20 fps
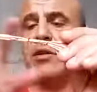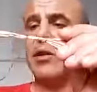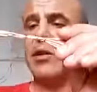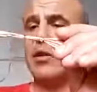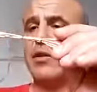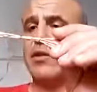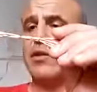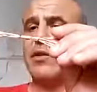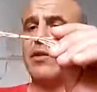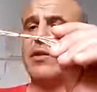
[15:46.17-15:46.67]

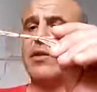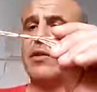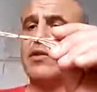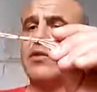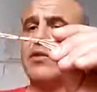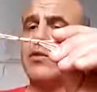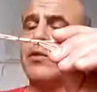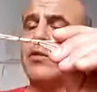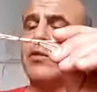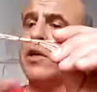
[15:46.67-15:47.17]
and
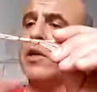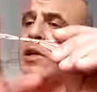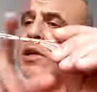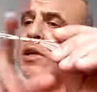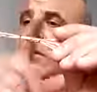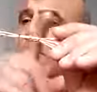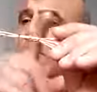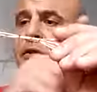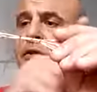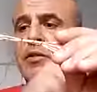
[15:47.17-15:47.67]
32 in
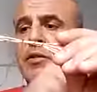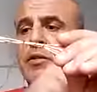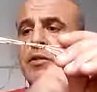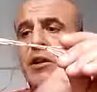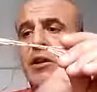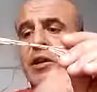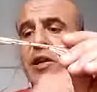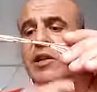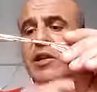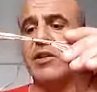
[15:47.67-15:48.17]
another
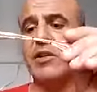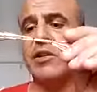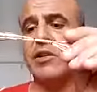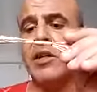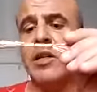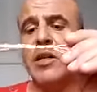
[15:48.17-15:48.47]
direction.